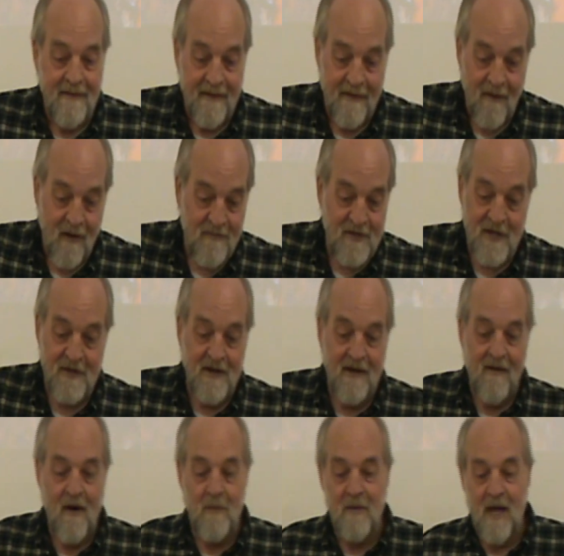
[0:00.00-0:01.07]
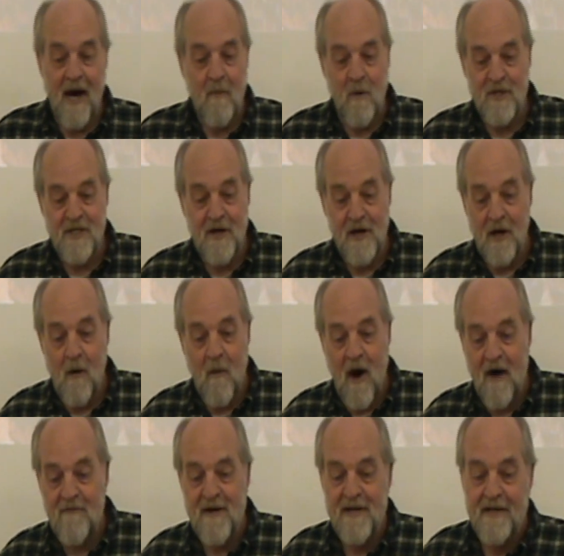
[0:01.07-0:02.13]
All of a sudden, the alarm clock wasn't going to go
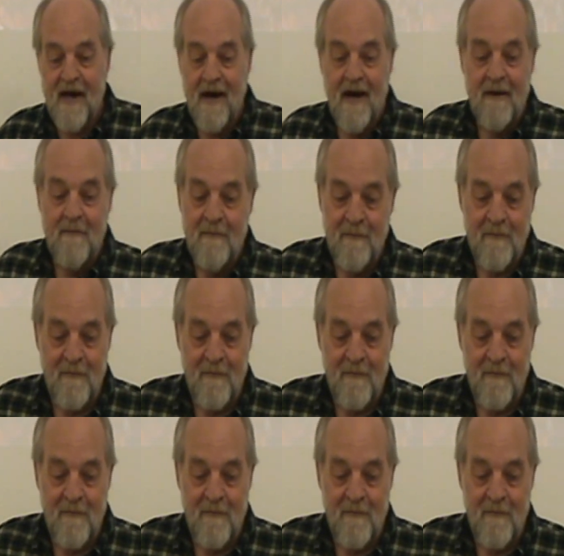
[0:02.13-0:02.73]
off on time.